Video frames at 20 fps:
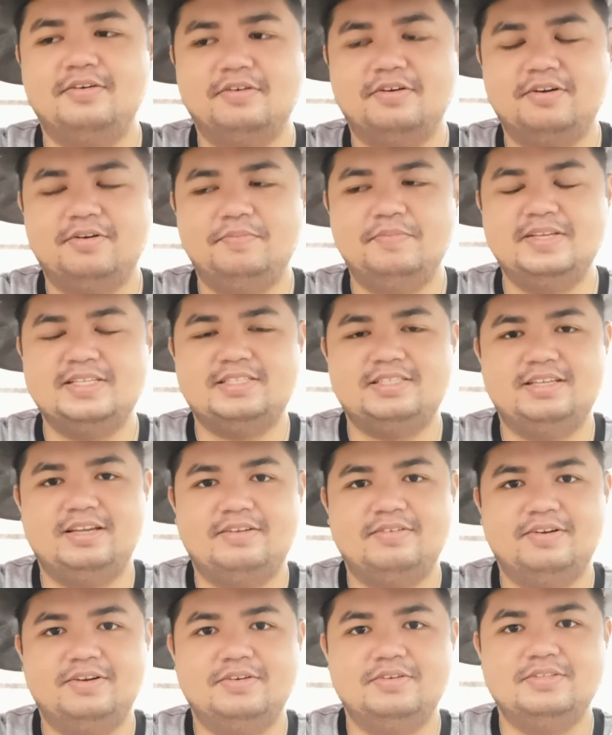Or
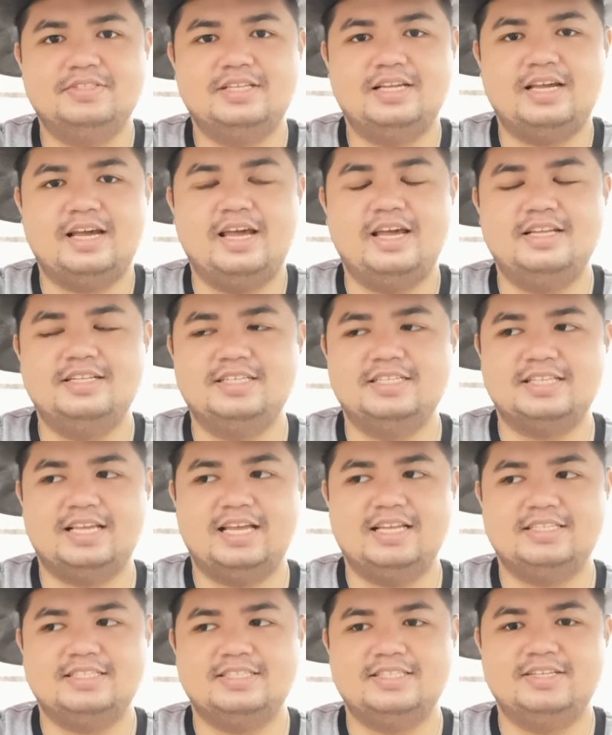Mystic Rose? I just
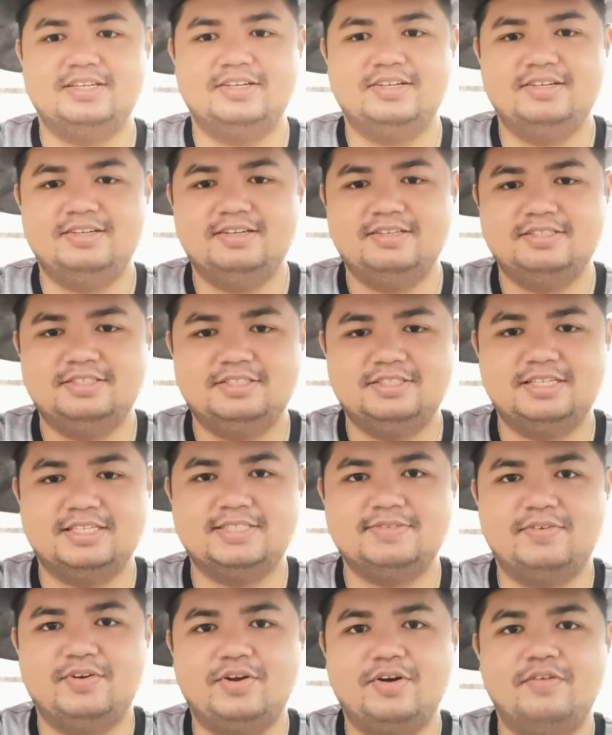asked her,
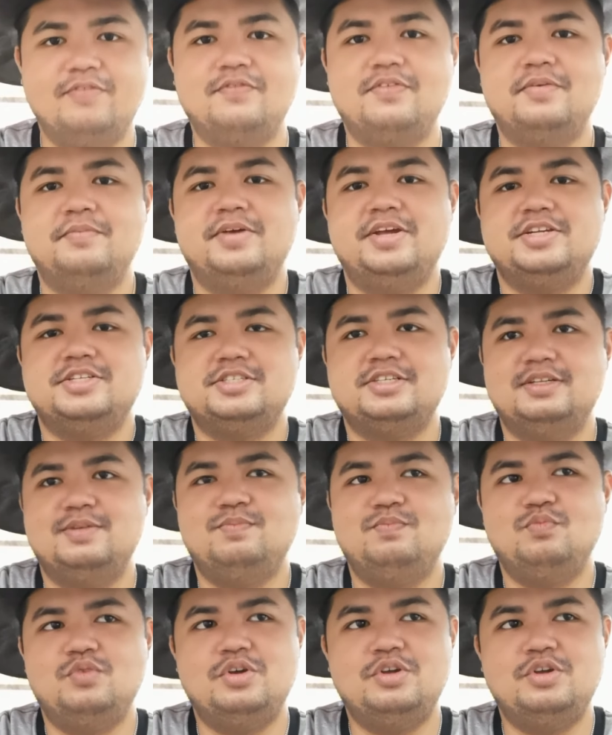just for confirmation.